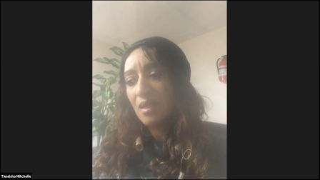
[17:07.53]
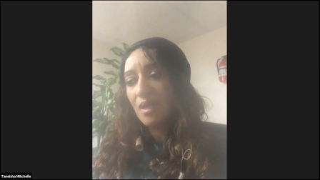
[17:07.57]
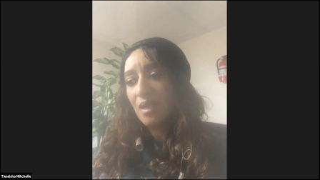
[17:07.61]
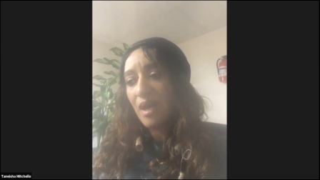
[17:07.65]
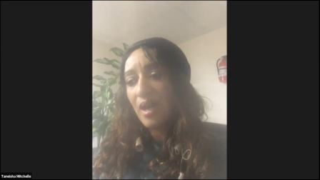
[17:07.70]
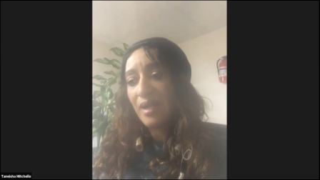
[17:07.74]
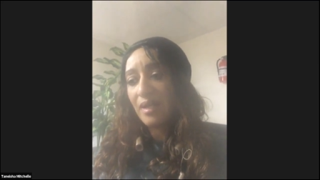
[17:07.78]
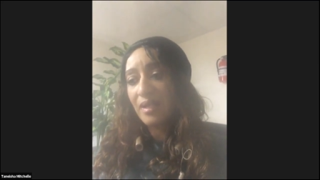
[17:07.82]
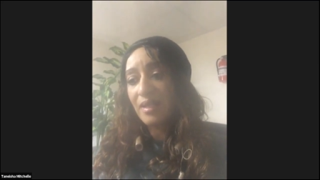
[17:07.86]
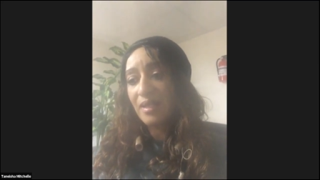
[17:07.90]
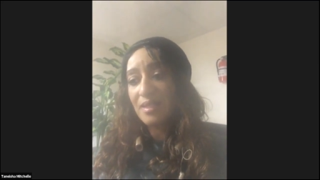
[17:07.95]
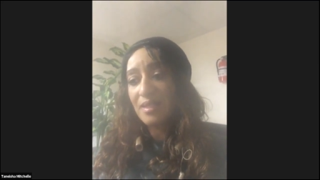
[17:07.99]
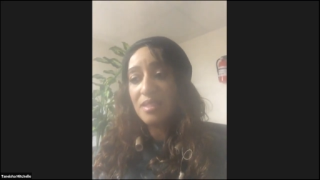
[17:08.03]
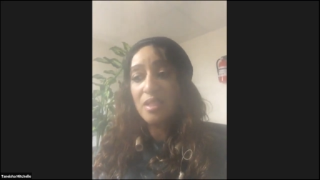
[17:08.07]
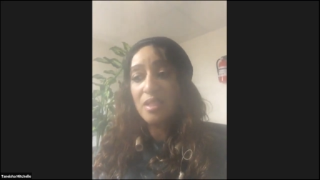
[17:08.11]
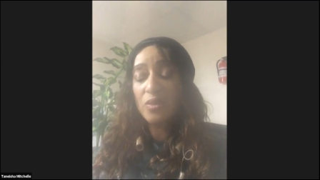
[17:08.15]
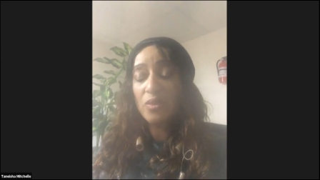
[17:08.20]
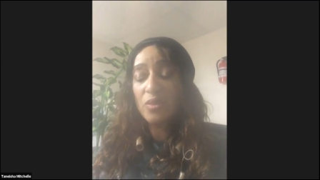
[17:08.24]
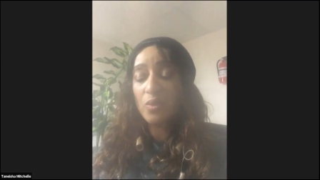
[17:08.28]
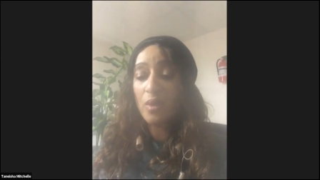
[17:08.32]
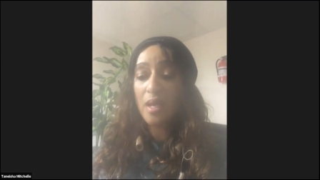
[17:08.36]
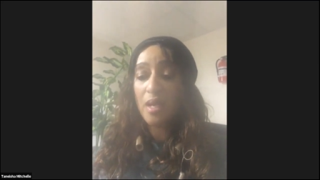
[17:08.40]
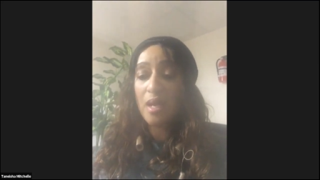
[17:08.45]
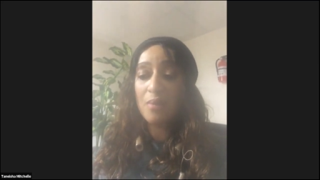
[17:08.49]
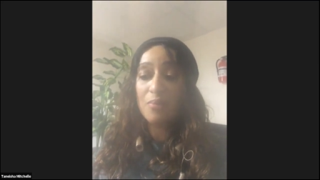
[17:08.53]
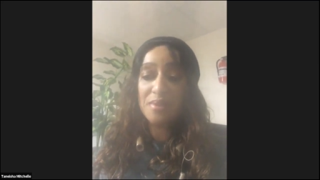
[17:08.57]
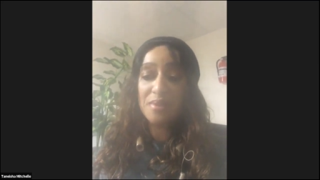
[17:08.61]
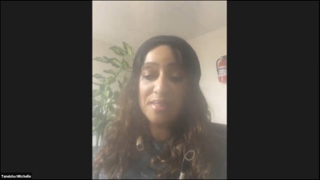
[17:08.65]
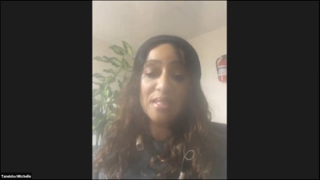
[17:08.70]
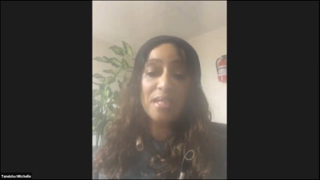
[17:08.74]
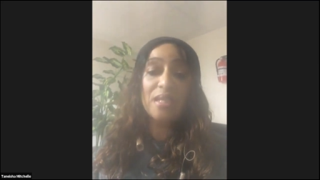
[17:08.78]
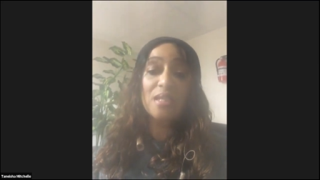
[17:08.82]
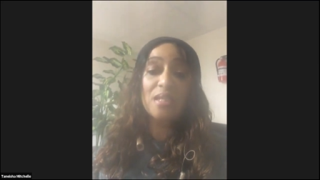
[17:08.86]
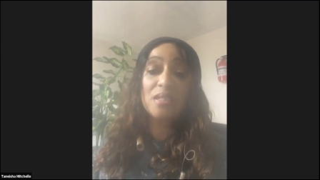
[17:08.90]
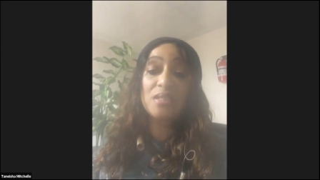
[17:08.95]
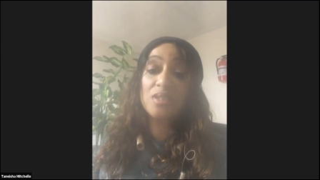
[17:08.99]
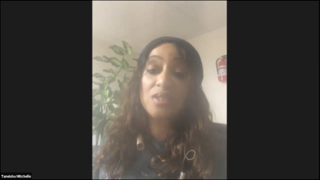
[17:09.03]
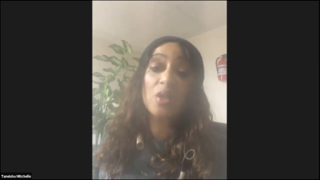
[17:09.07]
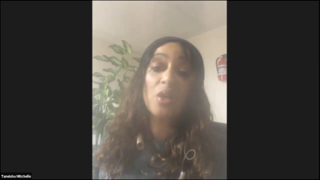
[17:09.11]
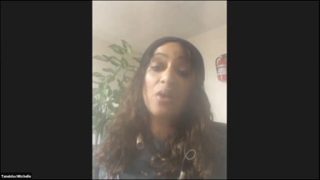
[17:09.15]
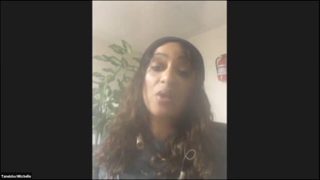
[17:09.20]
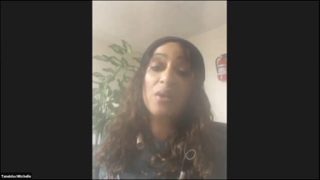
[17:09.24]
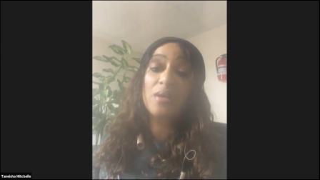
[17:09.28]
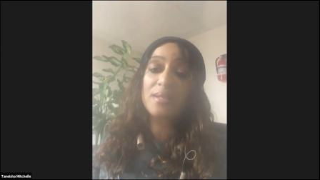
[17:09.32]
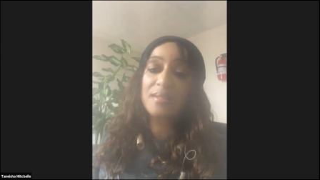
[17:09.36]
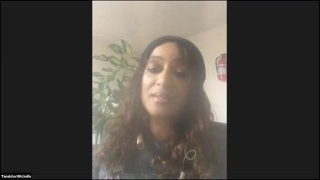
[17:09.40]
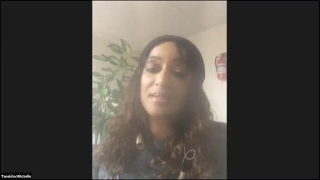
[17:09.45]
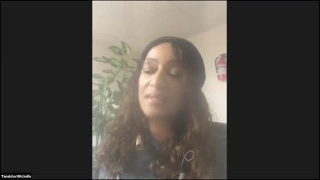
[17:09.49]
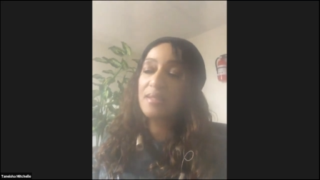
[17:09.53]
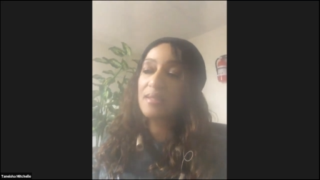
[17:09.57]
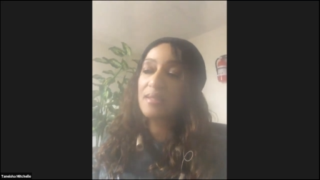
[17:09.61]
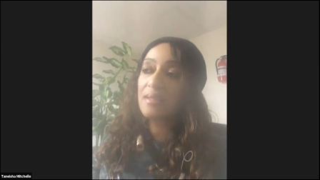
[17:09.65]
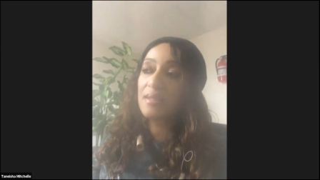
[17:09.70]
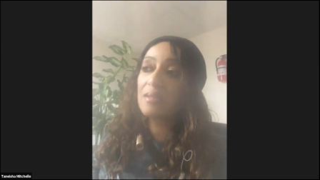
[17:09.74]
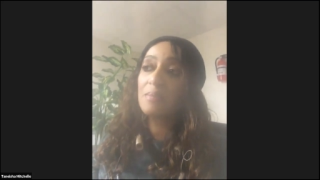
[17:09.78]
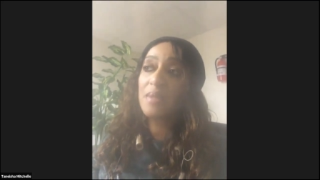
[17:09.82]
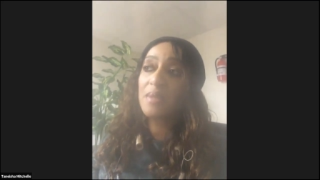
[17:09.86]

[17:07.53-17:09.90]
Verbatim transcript: I guess he thought I was saying sorry to him,